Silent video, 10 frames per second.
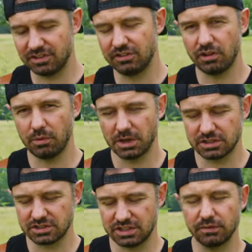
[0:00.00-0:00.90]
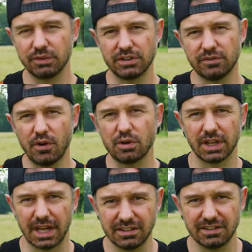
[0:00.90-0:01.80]
so much different focal
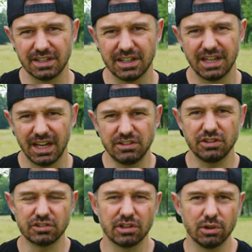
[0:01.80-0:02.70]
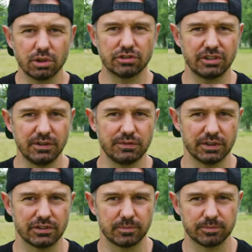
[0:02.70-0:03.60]
length, it just looks
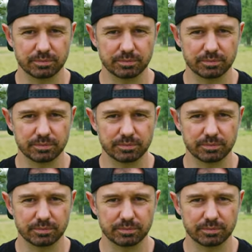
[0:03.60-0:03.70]
different.